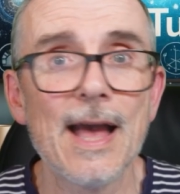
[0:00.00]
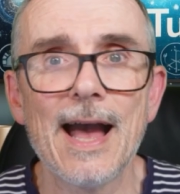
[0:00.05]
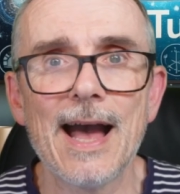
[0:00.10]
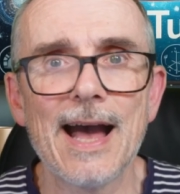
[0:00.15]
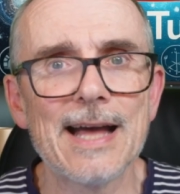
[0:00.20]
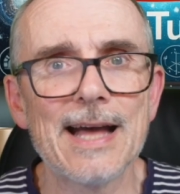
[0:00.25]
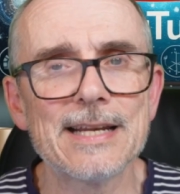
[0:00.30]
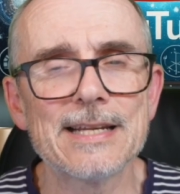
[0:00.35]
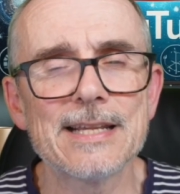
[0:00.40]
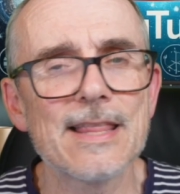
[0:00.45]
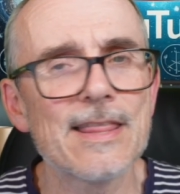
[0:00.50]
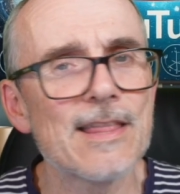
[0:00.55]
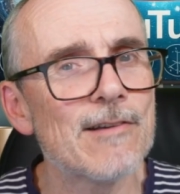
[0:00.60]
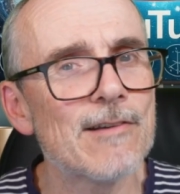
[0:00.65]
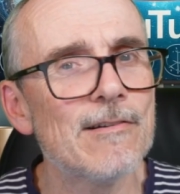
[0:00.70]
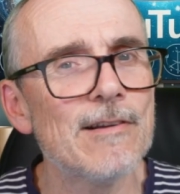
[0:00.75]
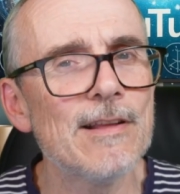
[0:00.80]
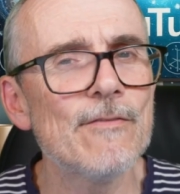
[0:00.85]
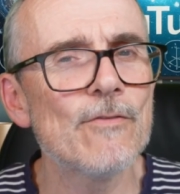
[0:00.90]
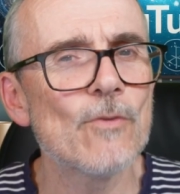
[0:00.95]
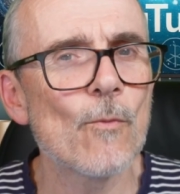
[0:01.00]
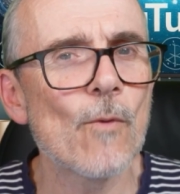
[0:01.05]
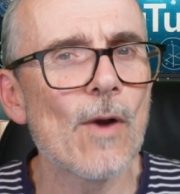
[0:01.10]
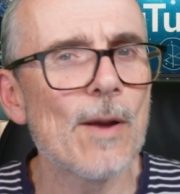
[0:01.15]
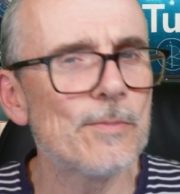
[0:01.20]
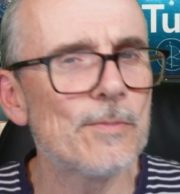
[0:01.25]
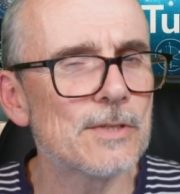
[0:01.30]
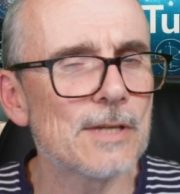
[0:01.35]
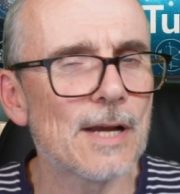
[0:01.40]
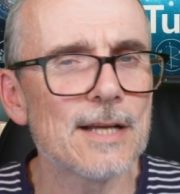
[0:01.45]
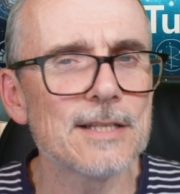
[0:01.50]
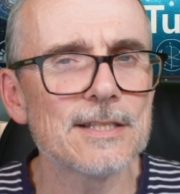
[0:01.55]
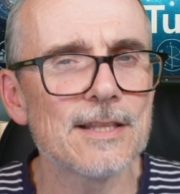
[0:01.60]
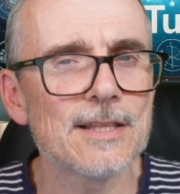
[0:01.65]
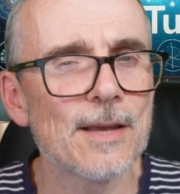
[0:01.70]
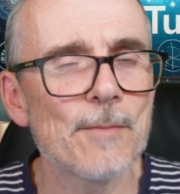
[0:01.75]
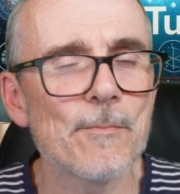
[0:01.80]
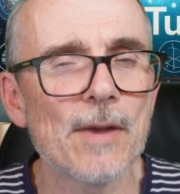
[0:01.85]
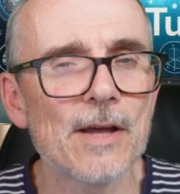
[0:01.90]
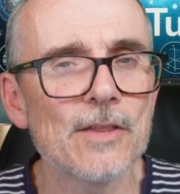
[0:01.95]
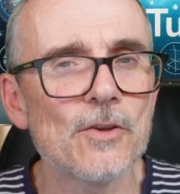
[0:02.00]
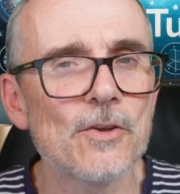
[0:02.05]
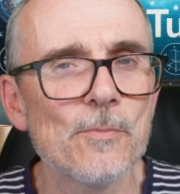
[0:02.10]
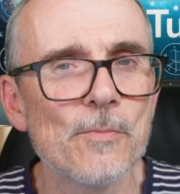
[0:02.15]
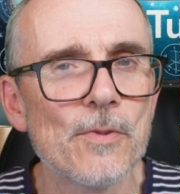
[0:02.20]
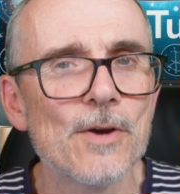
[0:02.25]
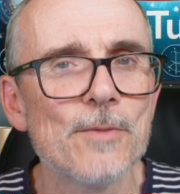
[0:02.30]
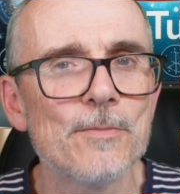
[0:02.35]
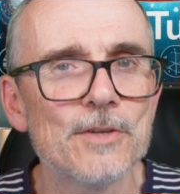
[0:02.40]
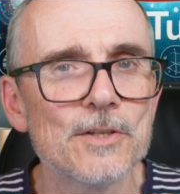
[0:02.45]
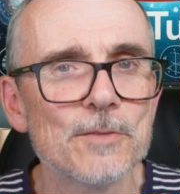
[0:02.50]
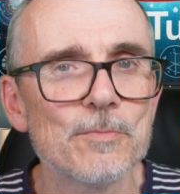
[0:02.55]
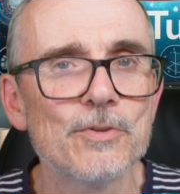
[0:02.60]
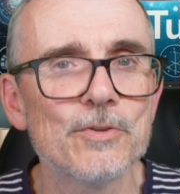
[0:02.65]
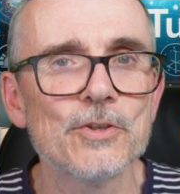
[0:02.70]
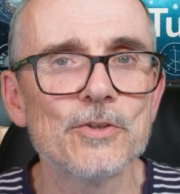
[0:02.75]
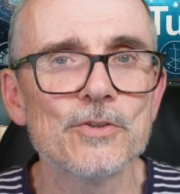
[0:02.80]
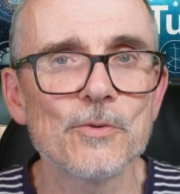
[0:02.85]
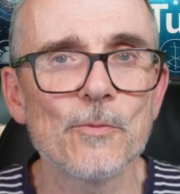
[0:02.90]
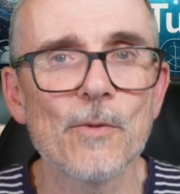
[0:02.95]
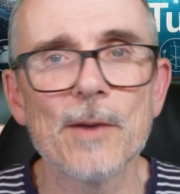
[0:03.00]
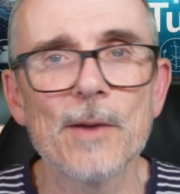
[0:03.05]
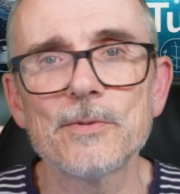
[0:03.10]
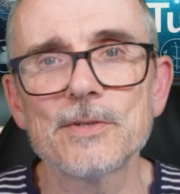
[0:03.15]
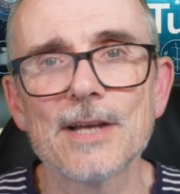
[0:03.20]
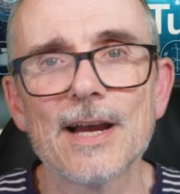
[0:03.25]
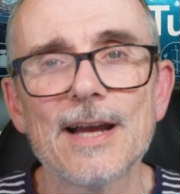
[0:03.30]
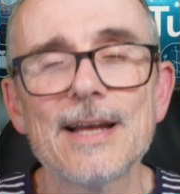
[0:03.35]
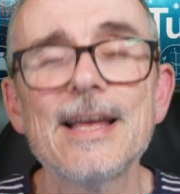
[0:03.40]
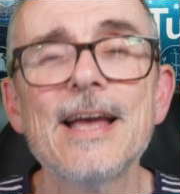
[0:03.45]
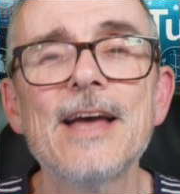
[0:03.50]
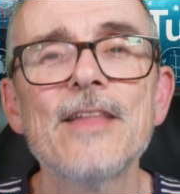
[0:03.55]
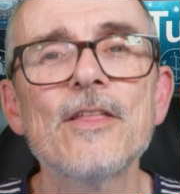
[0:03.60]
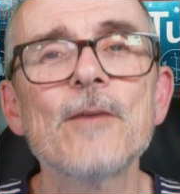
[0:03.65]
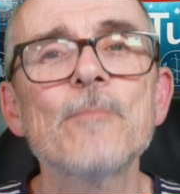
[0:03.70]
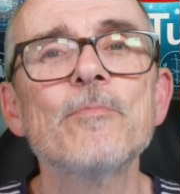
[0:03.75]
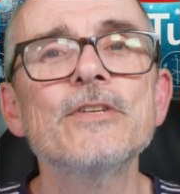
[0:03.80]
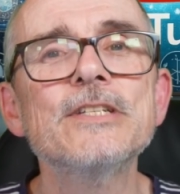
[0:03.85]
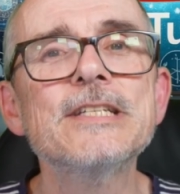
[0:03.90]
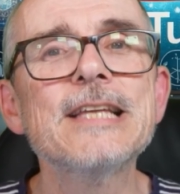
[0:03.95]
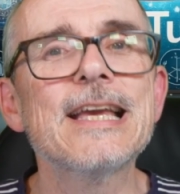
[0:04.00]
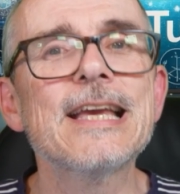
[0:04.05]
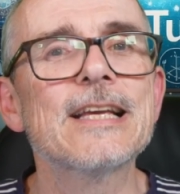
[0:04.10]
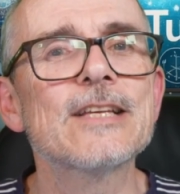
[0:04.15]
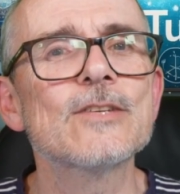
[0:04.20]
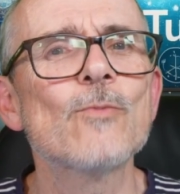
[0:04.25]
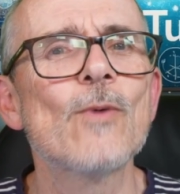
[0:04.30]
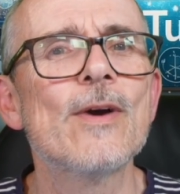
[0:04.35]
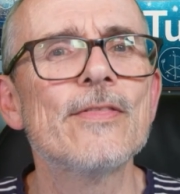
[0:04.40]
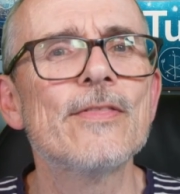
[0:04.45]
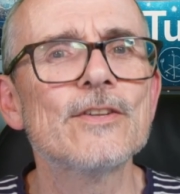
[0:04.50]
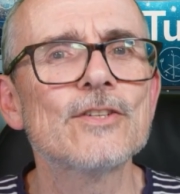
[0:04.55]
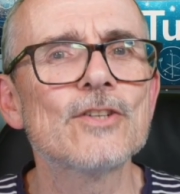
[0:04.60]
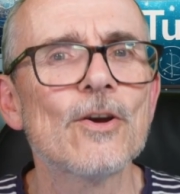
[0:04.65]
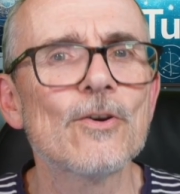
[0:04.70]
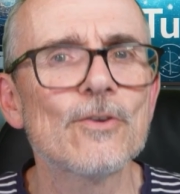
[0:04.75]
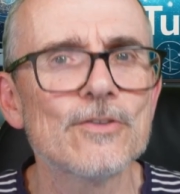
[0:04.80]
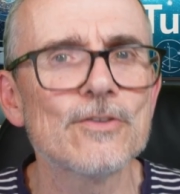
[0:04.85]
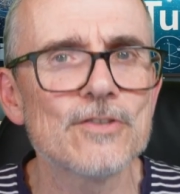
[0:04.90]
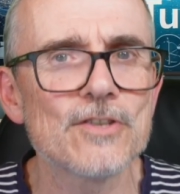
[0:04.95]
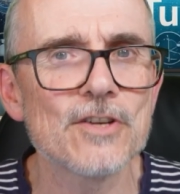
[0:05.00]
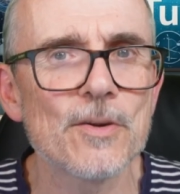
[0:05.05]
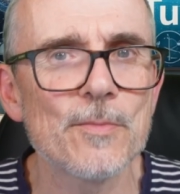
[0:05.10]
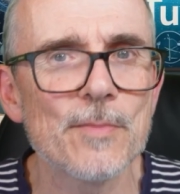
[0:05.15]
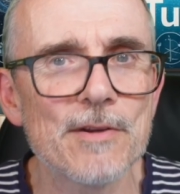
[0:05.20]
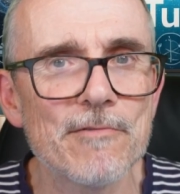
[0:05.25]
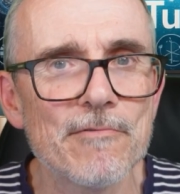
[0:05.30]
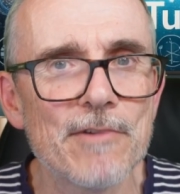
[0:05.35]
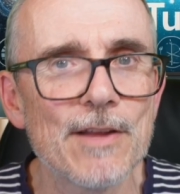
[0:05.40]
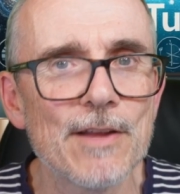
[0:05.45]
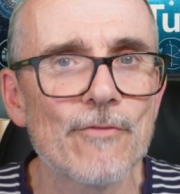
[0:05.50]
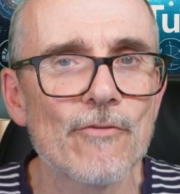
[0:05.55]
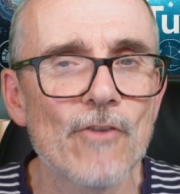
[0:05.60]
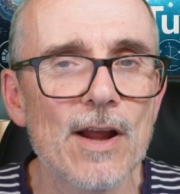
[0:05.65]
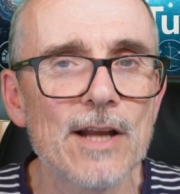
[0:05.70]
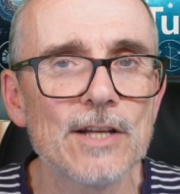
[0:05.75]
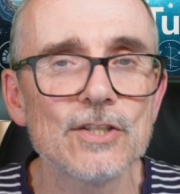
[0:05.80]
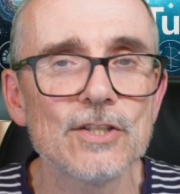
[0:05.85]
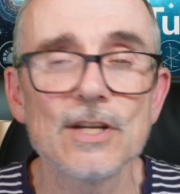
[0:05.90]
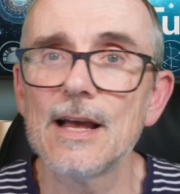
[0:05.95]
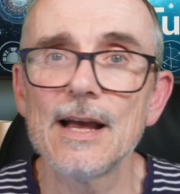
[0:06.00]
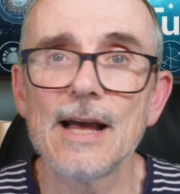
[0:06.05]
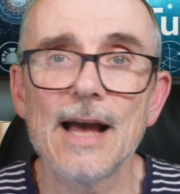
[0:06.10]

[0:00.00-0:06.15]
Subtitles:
and there are even websites, I think Matthew Berman has produced a website that predicts when the tokens are going to be refreshed.